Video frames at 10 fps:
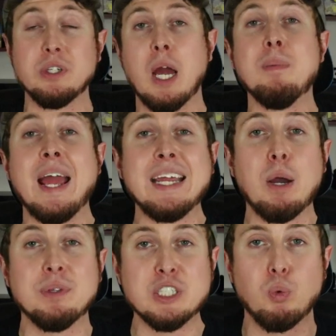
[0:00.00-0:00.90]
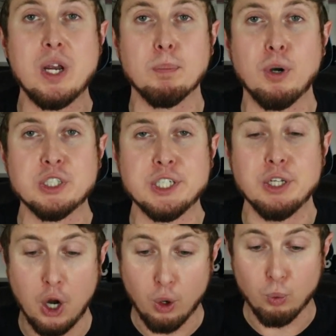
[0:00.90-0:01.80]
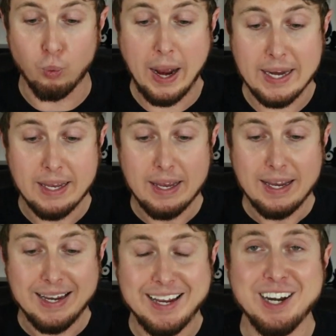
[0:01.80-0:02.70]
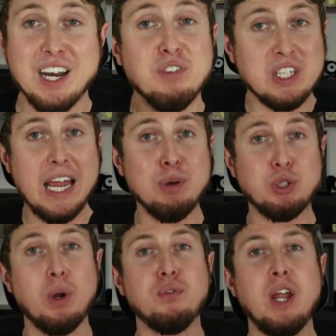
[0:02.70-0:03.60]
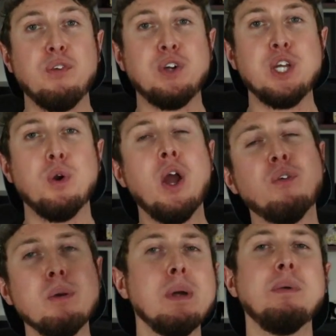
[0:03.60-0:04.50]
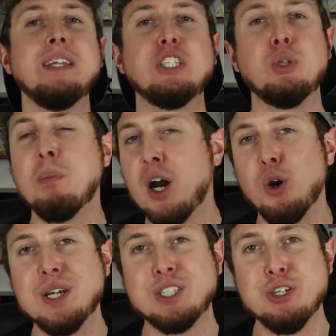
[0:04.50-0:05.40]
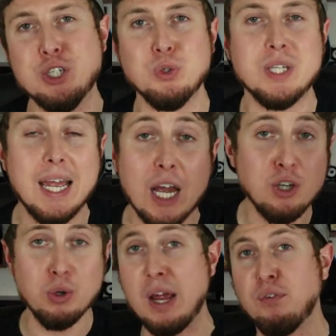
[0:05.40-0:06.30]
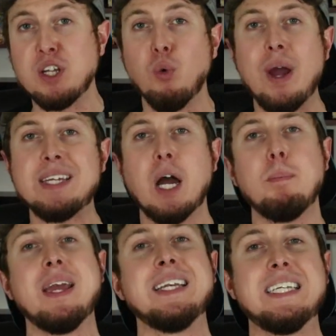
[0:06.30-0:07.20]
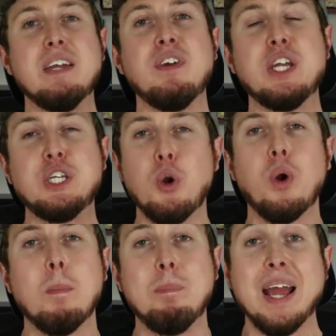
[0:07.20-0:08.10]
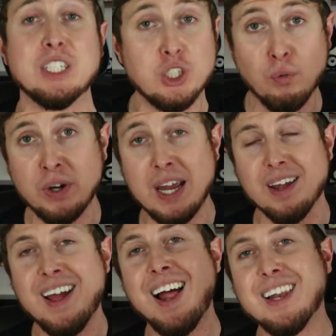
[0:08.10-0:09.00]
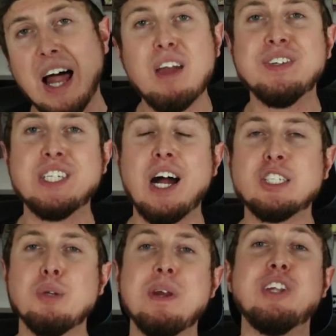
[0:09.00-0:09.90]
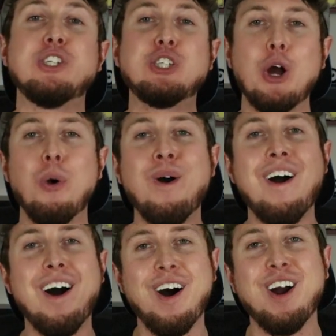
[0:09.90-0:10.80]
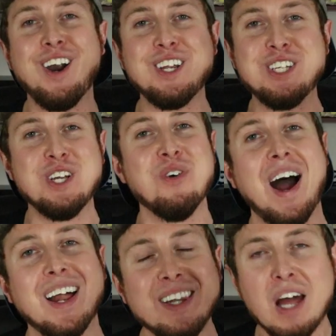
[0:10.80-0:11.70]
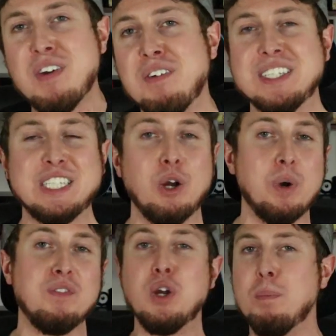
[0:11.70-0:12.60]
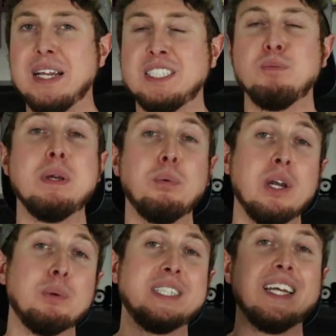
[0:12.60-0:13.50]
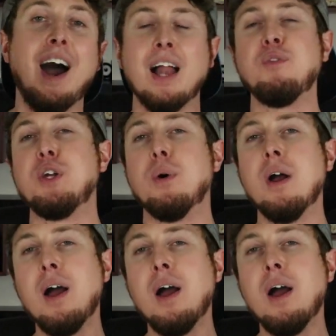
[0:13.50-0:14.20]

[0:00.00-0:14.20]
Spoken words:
to come and hang out with this weird person right here. If today was a rough day for you, remember that tomorrow is a new day for you to wake up and give it your best. Don't forget, life is awesome and so are you. I love every single one of you amazing people, and I will see all of you